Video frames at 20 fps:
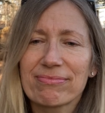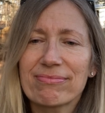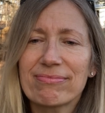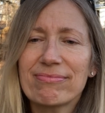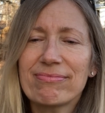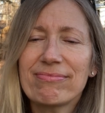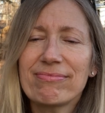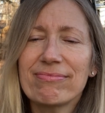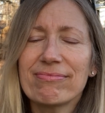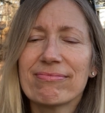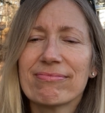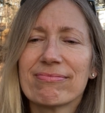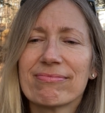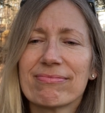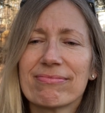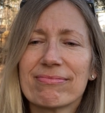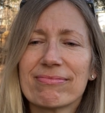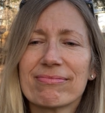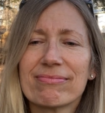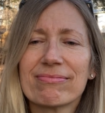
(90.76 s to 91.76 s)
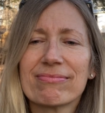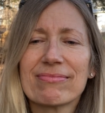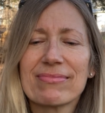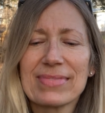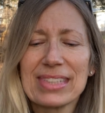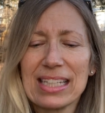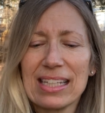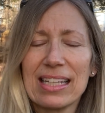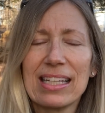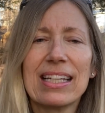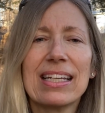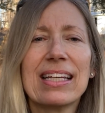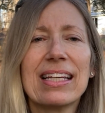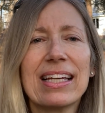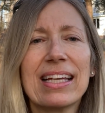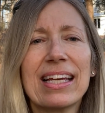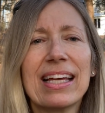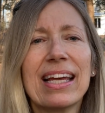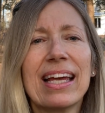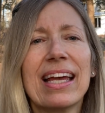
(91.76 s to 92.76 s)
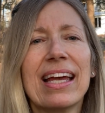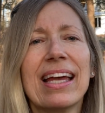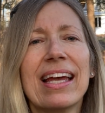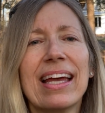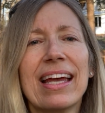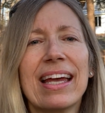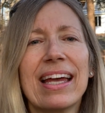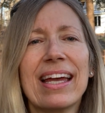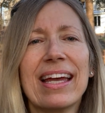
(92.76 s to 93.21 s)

(silence)